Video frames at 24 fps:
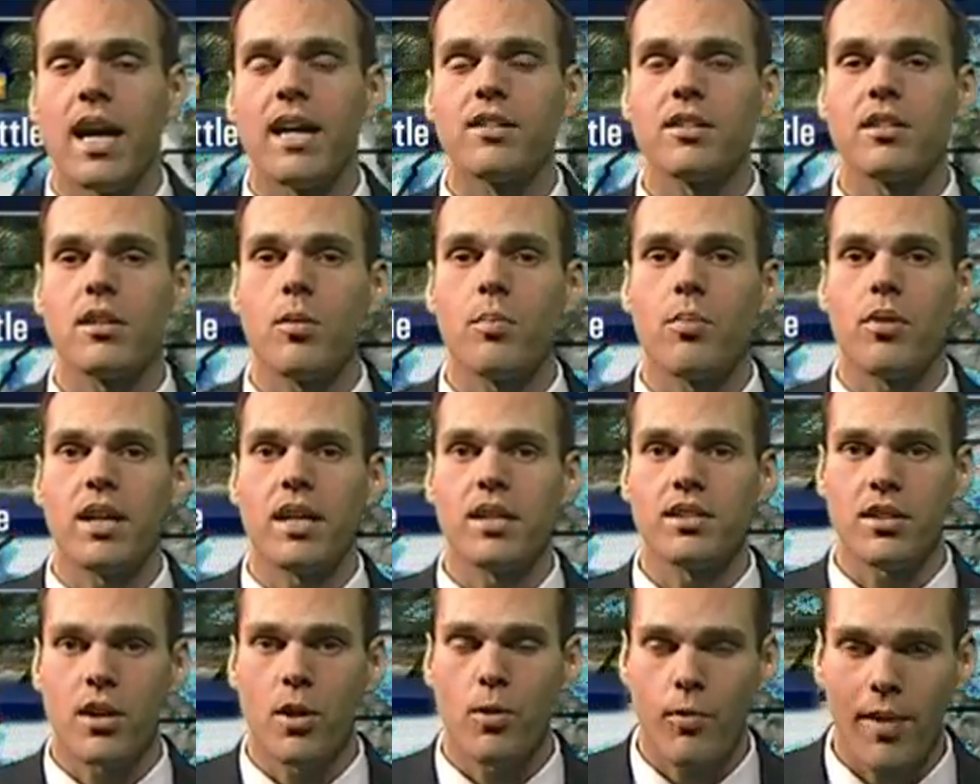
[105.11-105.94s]
that's going to bring
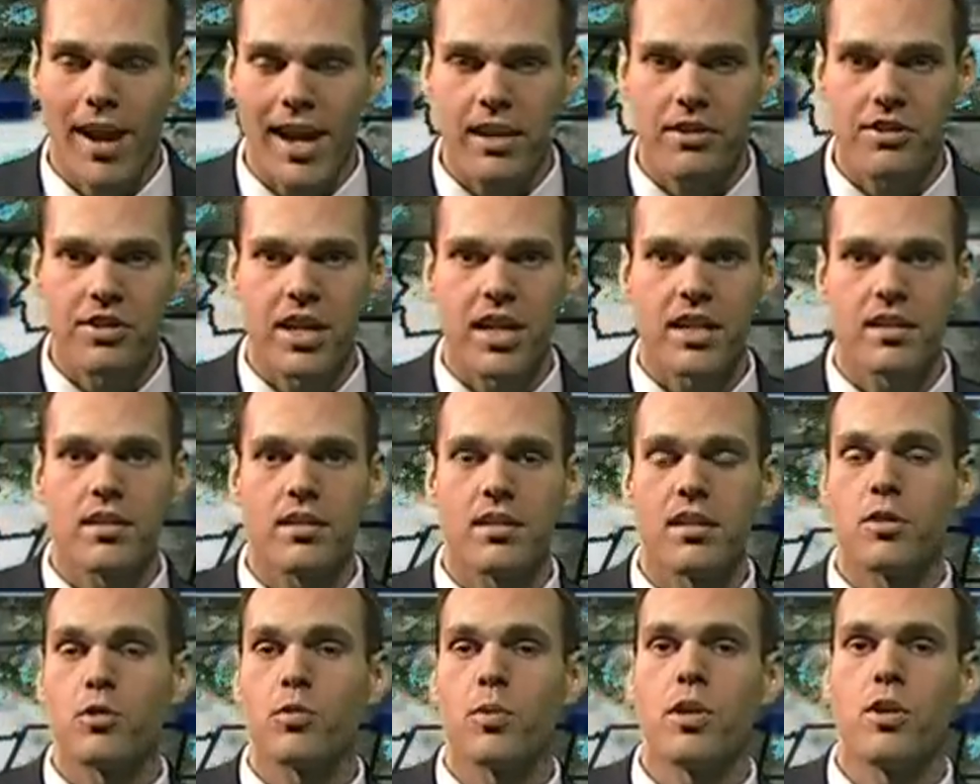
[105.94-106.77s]
us our rain chances
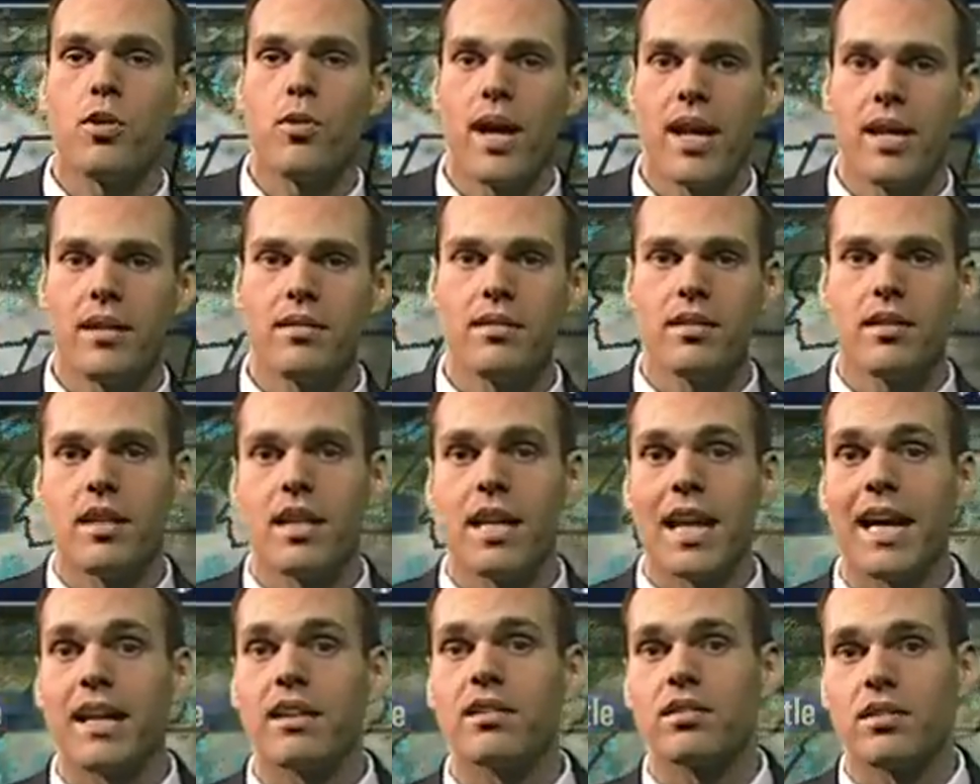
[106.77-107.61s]
as we do head into the
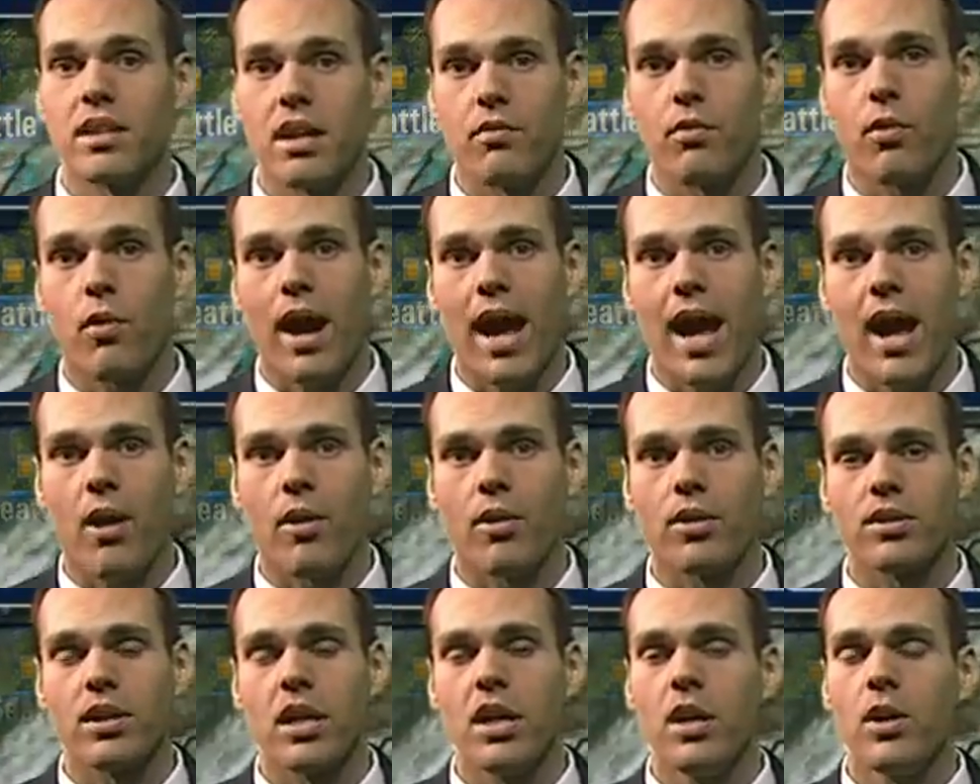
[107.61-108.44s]
next several
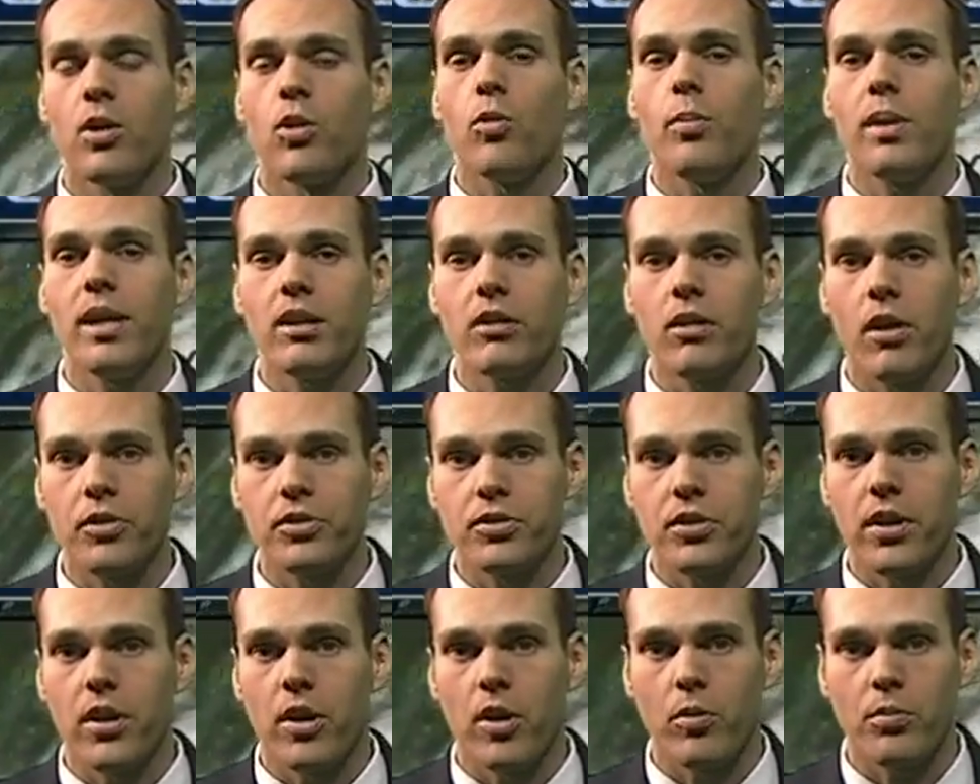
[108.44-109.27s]
hours. A little bit
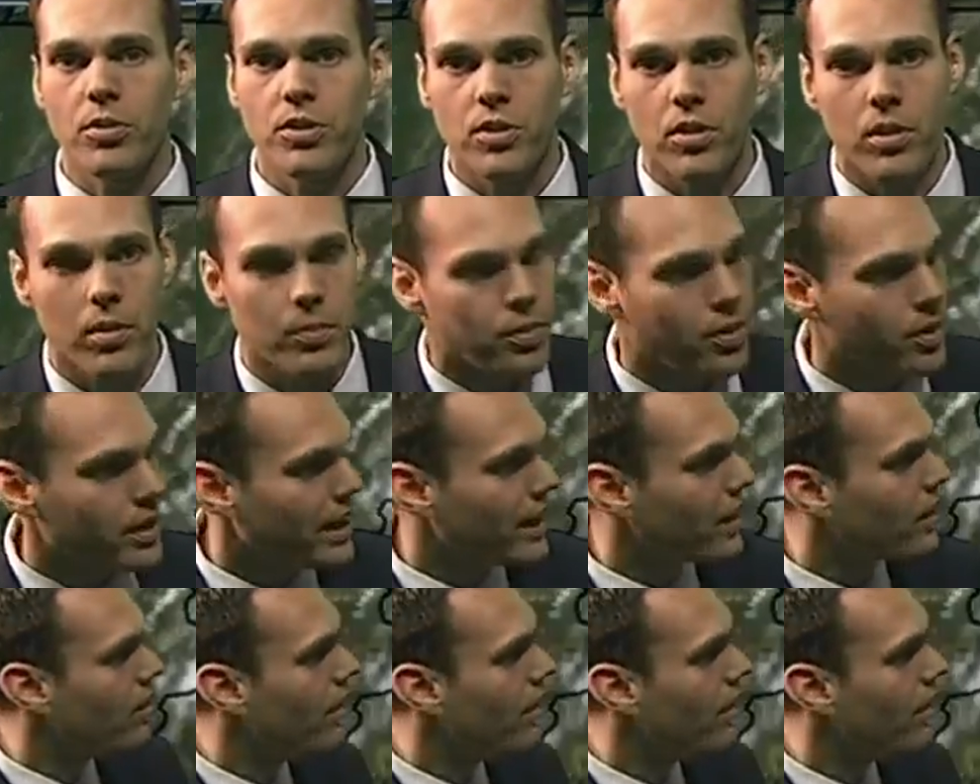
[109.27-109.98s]
closer to home, showing plenty of